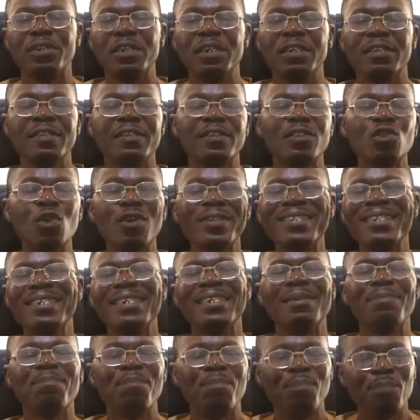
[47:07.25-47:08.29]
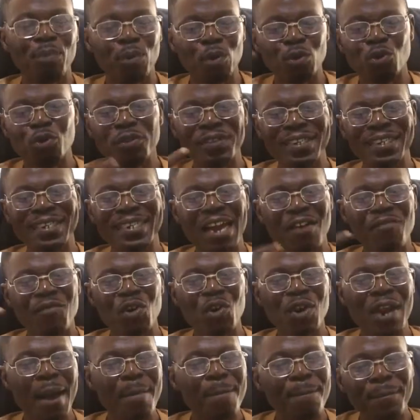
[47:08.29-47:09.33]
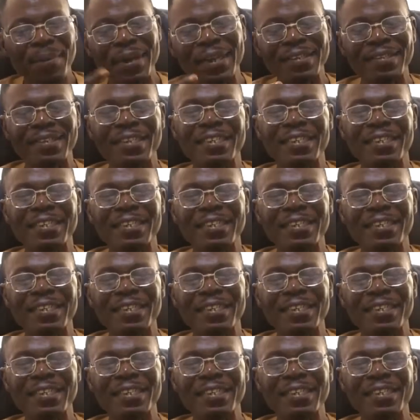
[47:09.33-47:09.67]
It is not produced in the alveolar place.